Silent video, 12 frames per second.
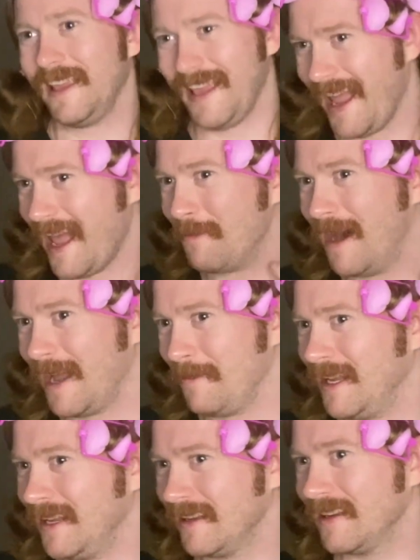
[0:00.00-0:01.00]
Yeah,
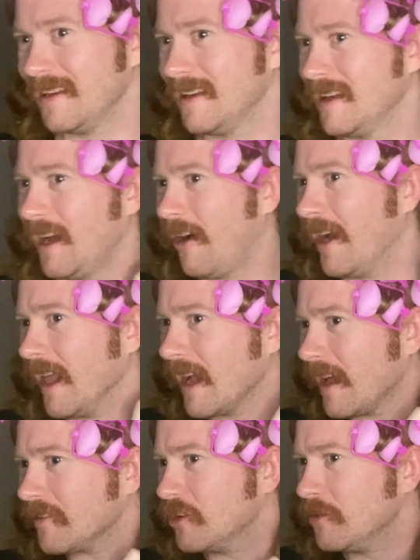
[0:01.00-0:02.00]
baby. All right, I
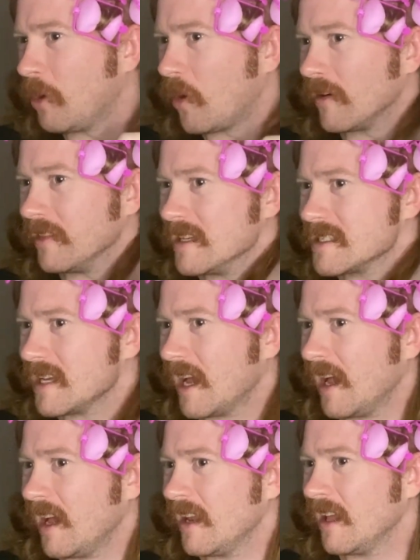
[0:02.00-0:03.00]
got 2 more on this
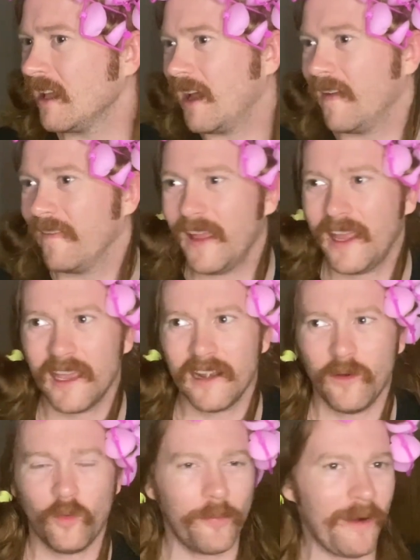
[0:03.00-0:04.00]
side. And then
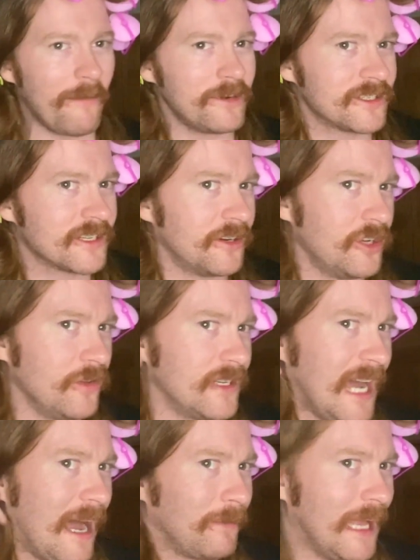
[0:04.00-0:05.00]
we're probably just going to do the
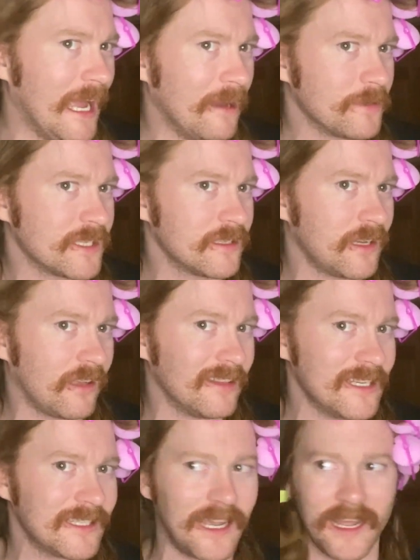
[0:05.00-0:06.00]
time lapse on
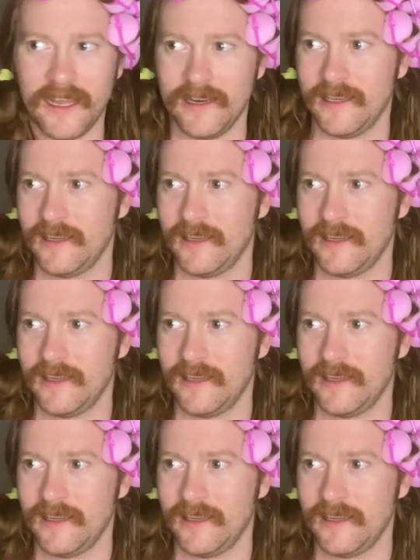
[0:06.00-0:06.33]
this side.